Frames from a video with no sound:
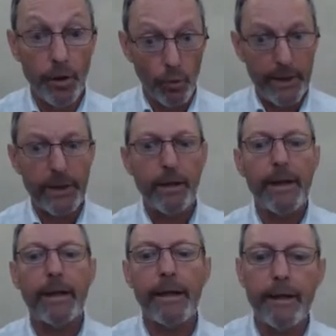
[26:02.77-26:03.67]
knotweed
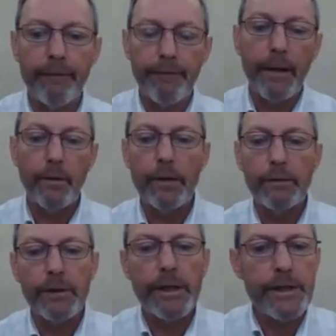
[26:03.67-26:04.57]
like uh,
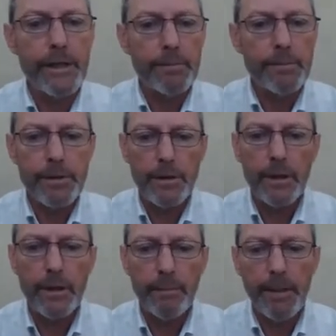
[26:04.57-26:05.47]
flower racemes
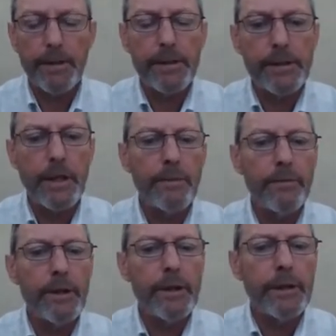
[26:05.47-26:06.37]
uh, about this time
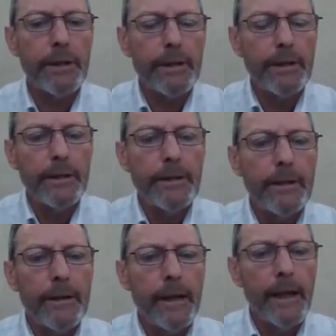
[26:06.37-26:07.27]
of year.
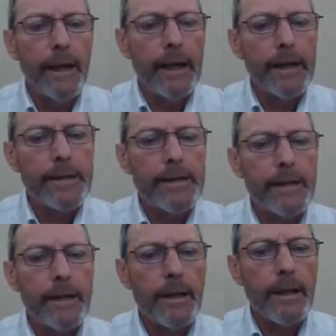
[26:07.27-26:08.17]
And
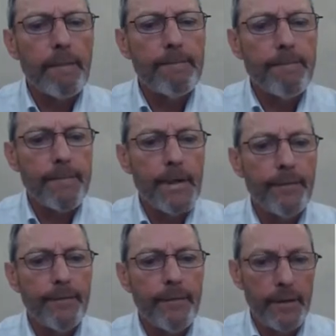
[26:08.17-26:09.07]
um,
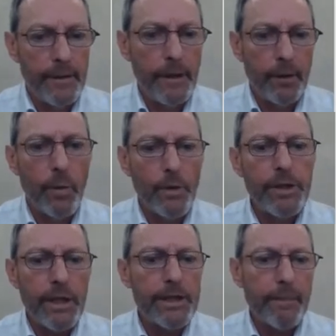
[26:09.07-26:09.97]
if, you know, when we
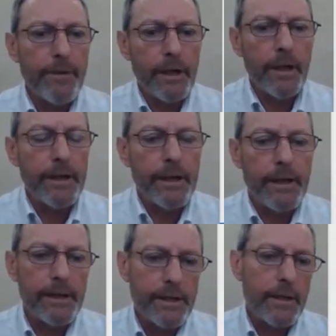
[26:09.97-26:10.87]
see something like
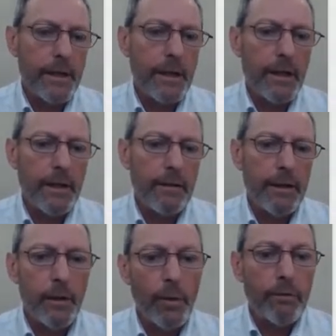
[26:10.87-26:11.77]
this, uh,
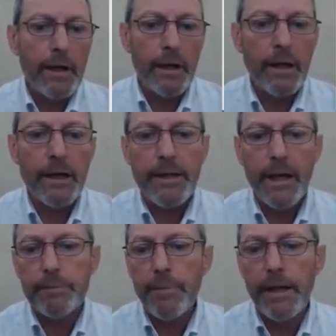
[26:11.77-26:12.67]
you know, we recognize
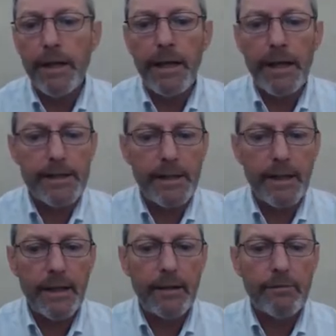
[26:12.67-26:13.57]
that as being a
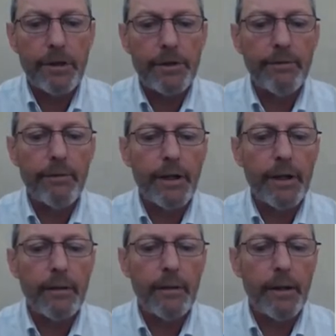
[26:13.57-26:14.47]
classic uh, Russian
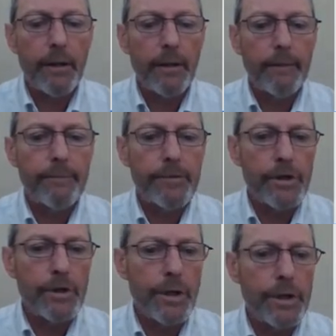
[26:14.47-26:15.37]
vine um,
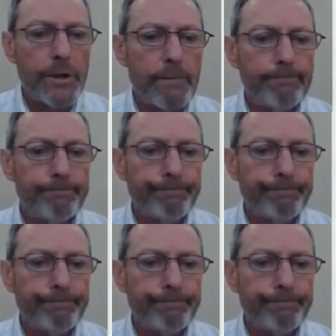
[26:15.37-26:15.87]
situation.